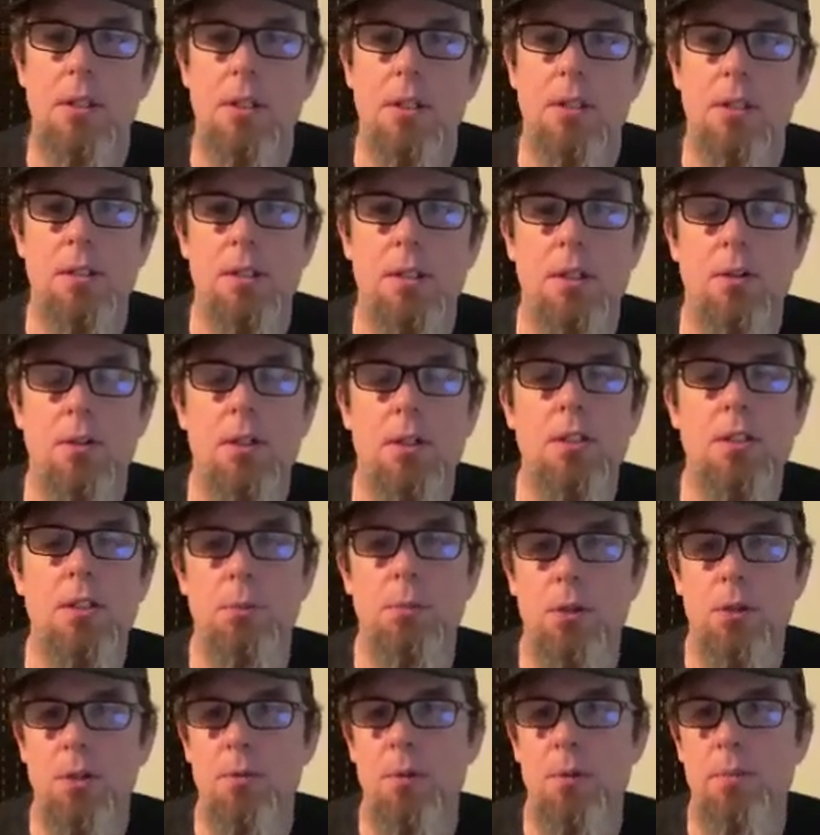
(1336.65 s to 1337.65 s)
he
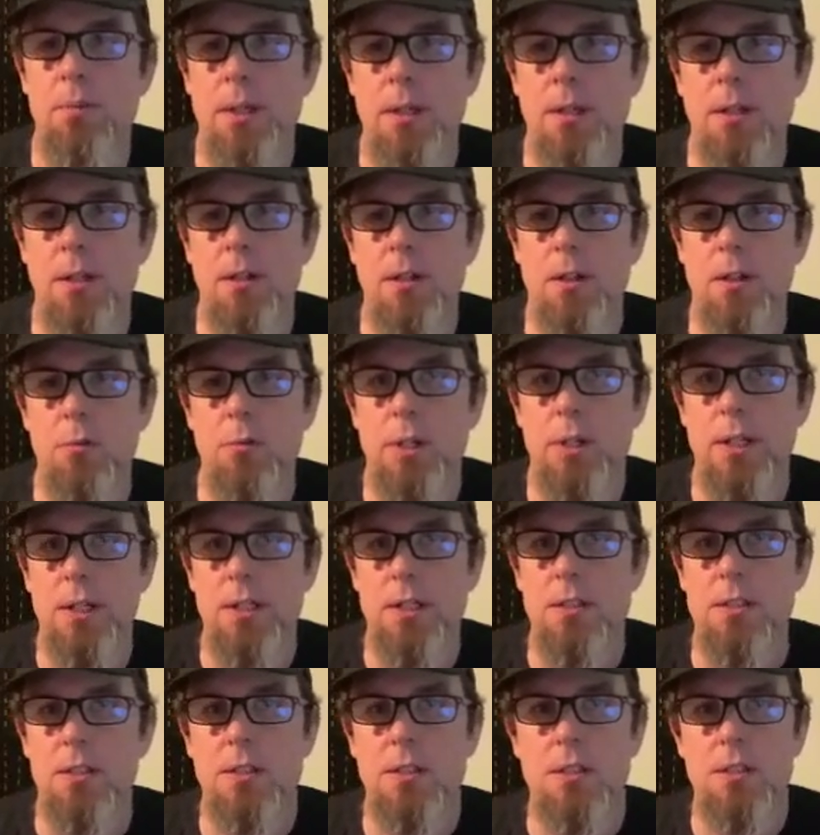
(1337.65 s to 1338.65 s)
spoke about being in a good
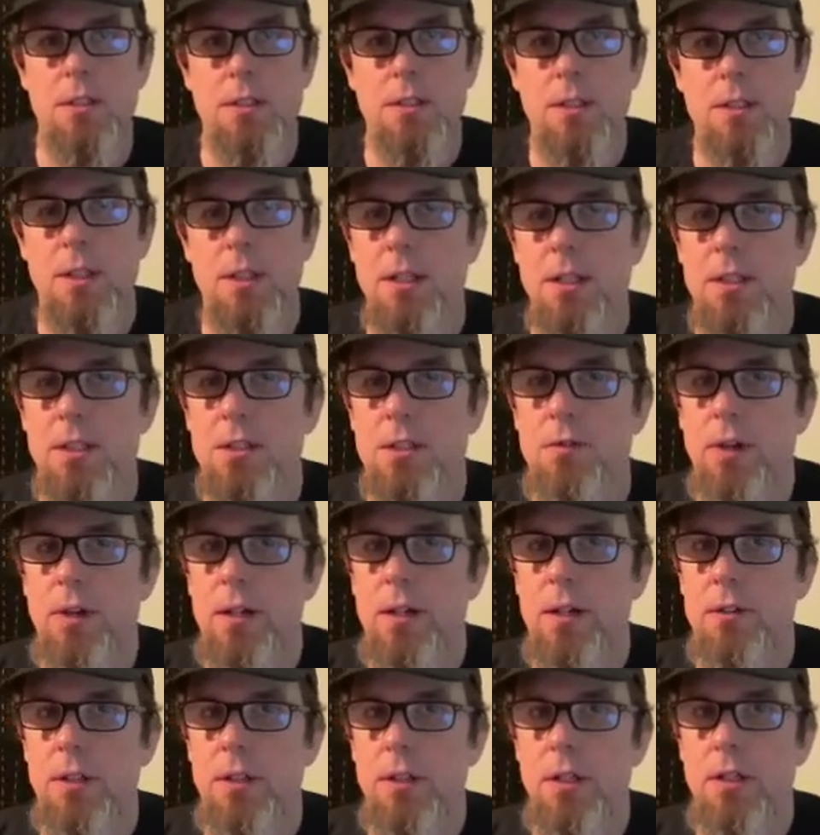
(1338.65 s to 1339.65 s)
place in his
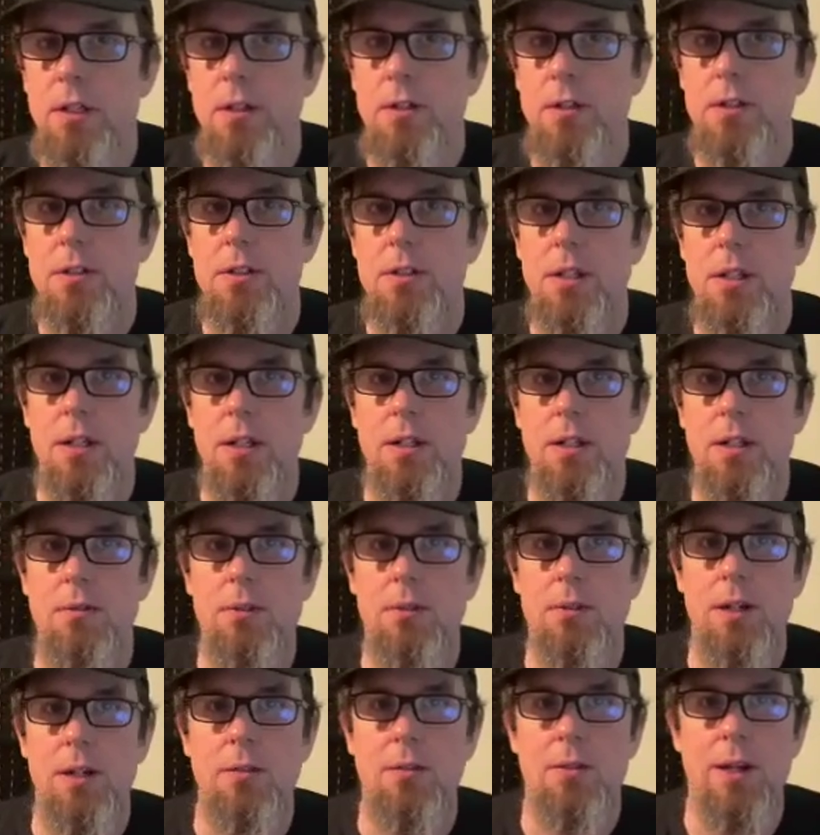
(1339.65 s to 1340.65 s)
final years,
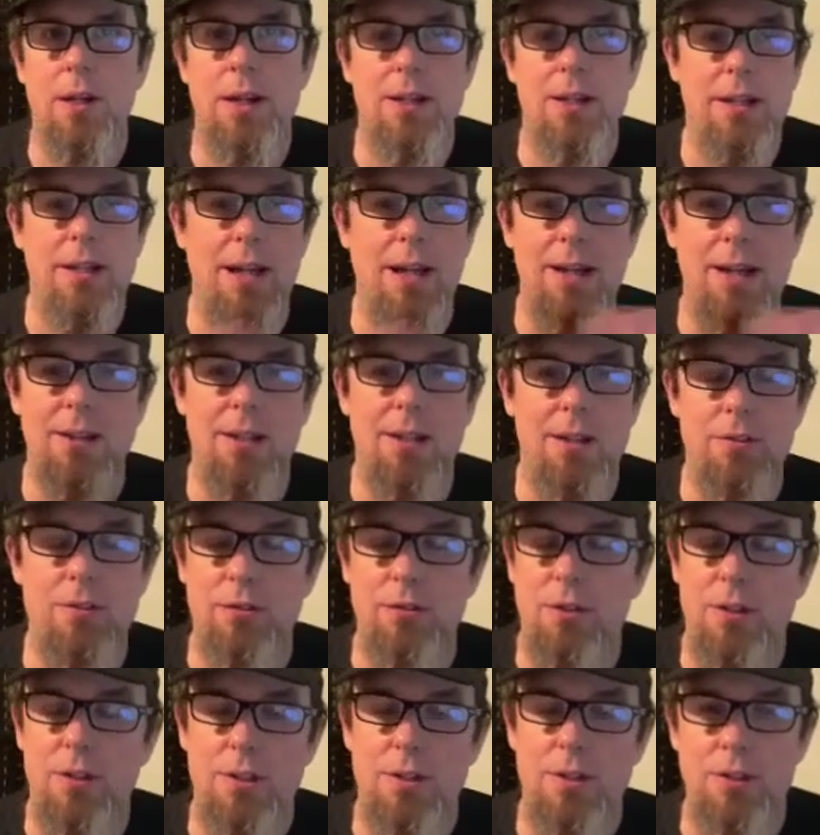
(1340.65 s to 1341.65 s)
and I'm glad he had love
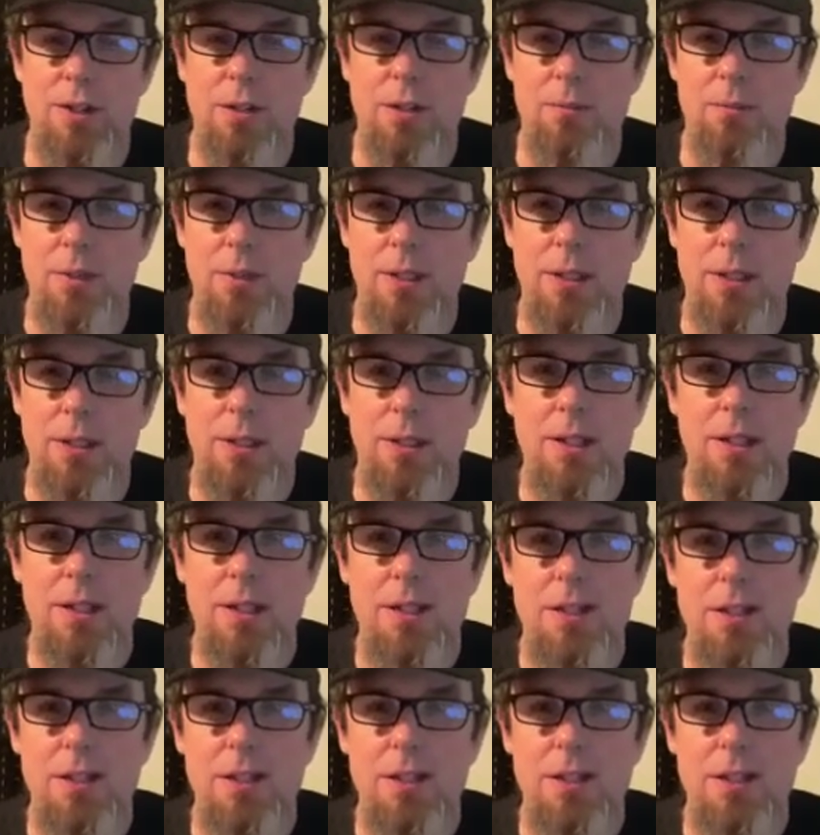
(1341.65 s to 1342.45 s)
with his family.